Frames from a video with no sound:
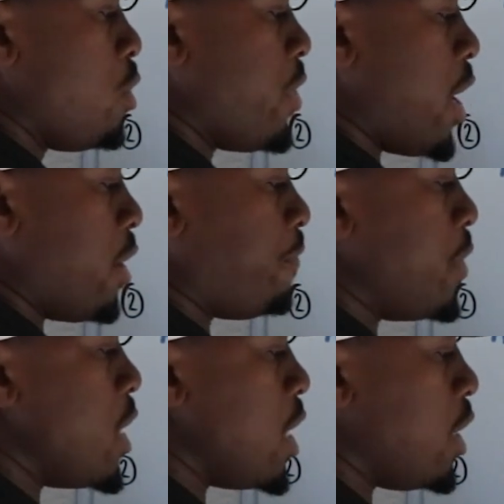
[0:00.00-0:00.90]
You've
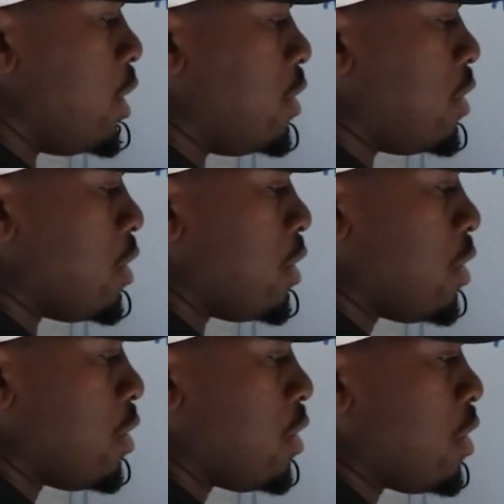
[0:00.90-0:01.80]
got fees.
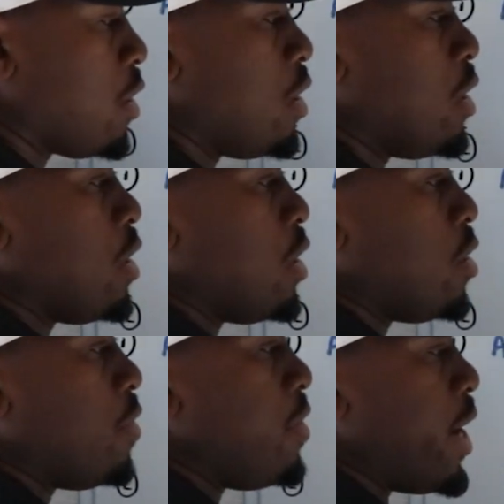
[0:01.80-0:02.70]

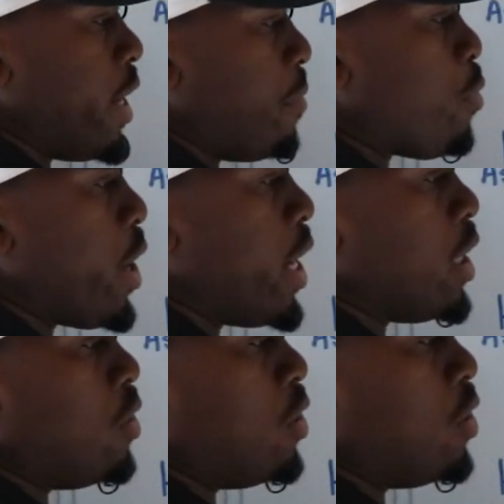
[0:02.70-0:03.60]
You got
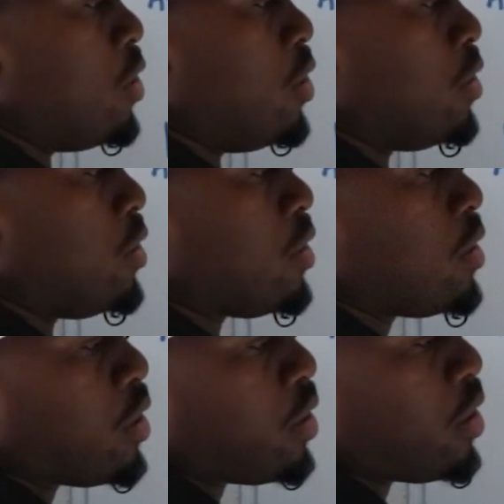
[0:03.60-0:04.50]
appraisals.